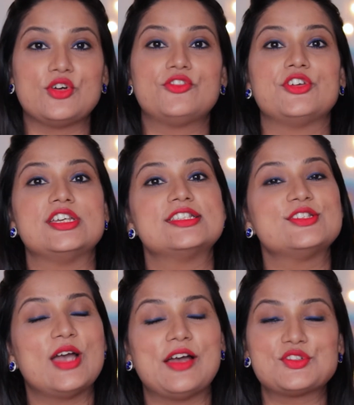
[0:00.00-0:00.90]
your face,
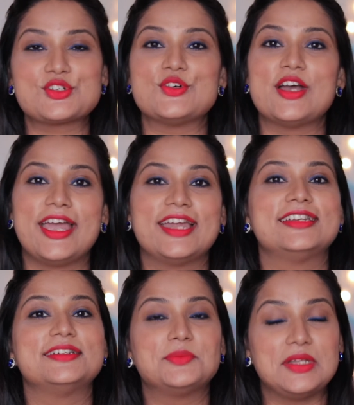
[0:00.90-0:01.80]
you have to go ahead
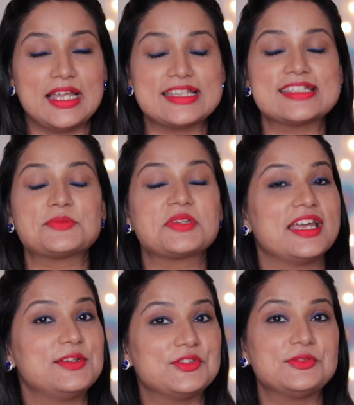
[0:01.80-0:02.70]
and apply some
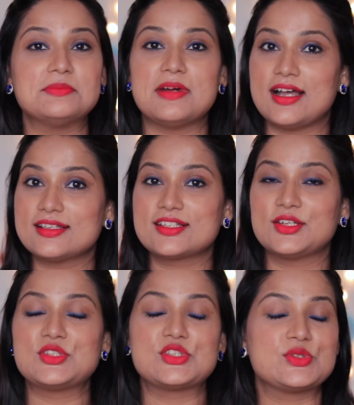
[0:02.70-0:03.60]
kind of
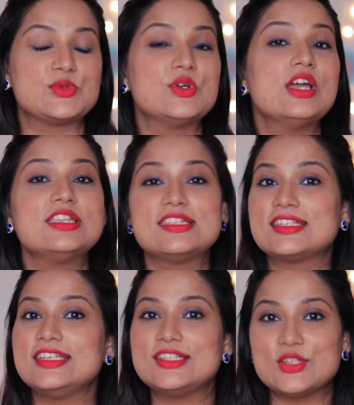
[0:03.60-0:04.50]
mask to
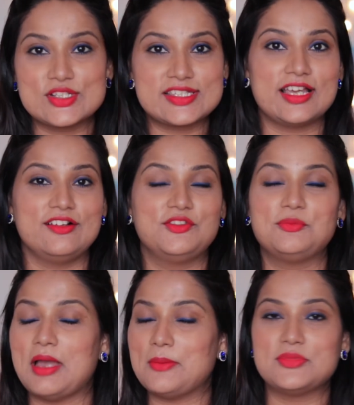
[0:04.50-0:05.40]
treat
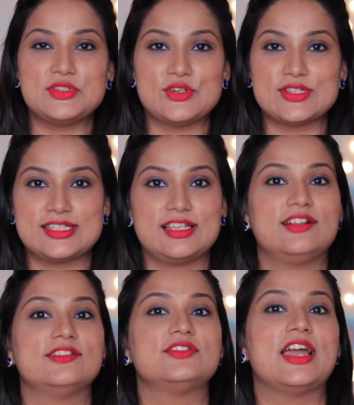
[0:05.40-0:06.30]
yourself, pamper
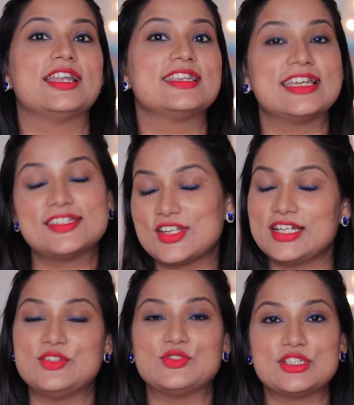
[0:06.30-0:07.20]
yourself and get
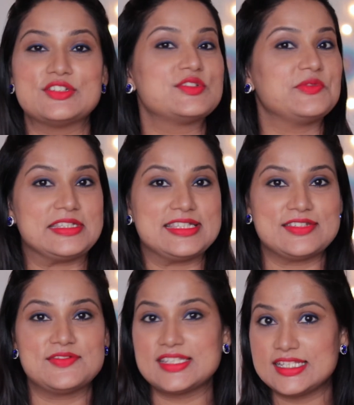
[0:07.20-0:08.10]
ready for this
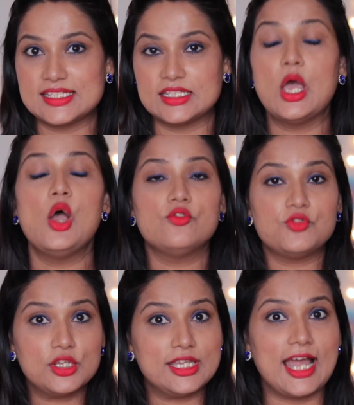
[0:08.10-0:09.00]
festive season.
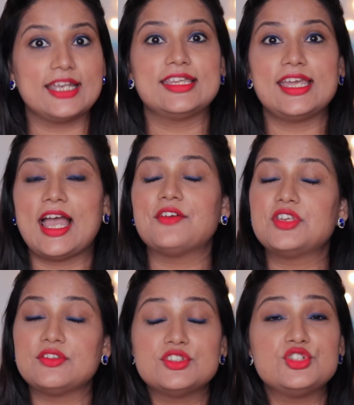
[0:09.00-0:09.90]
For that they have
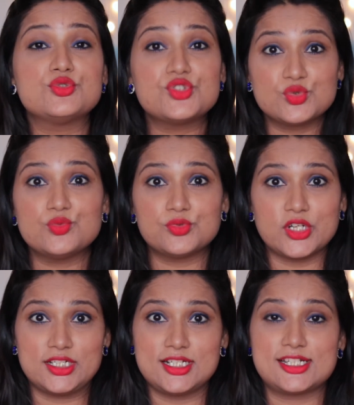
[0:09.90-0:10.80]
given you two
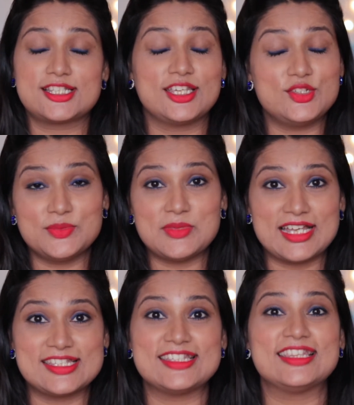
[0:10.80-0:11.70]
products. Can you
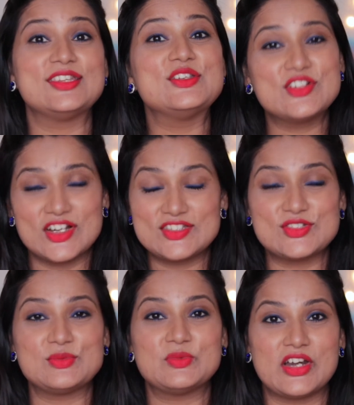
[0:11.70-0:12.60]
imagine, you got
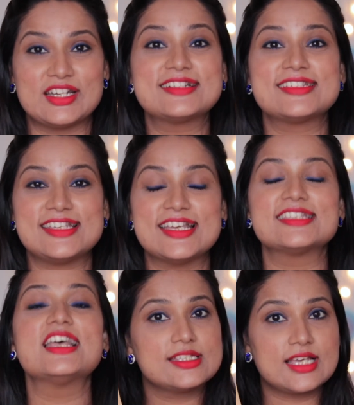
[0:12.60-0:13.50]
two products?
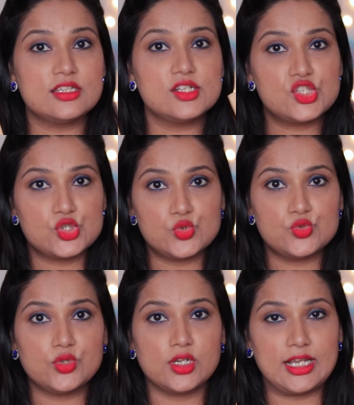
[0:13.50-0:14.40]
Yes, these are the
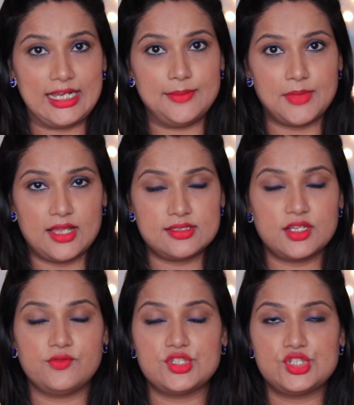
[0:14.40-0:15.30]
two clay
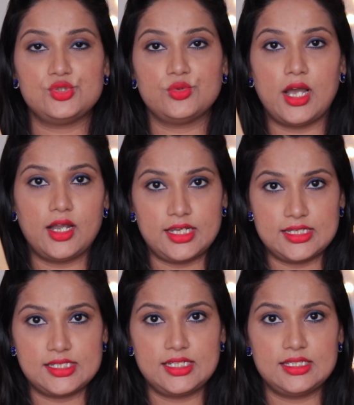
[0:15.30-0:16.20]
masks which you are
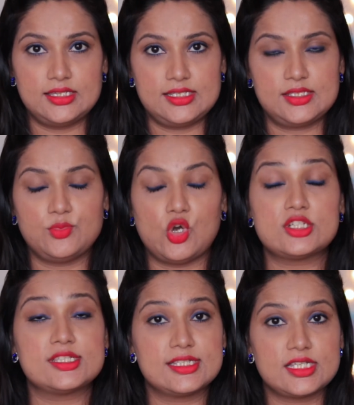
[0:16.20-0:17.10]
getting in this
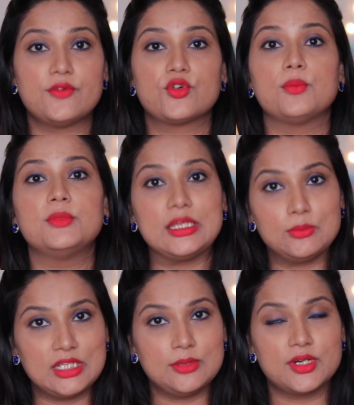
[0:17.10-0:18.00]
box. These are from
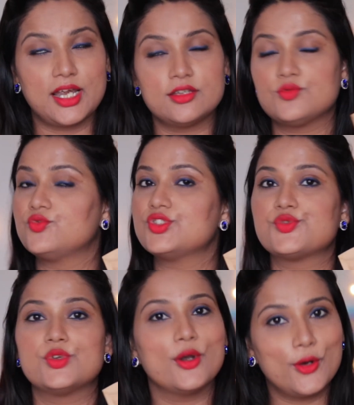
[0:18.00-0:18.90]
Neemli brand, which
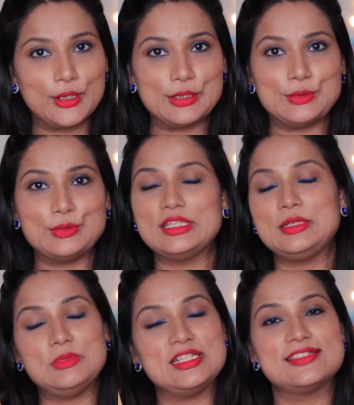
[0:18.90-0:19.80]
we all know.
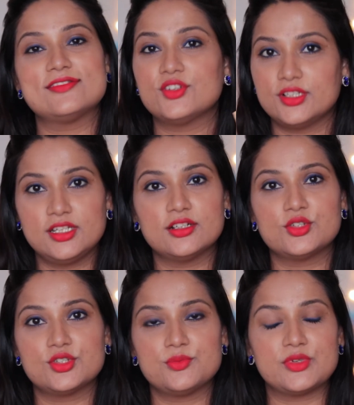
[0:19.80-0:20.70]
Neemli is really a
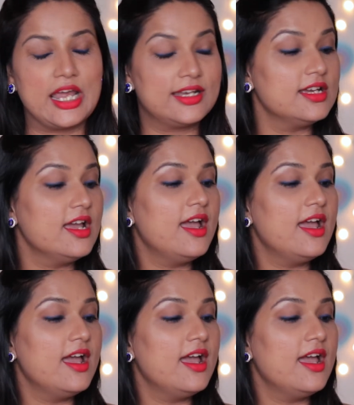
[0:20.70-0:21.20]
good brand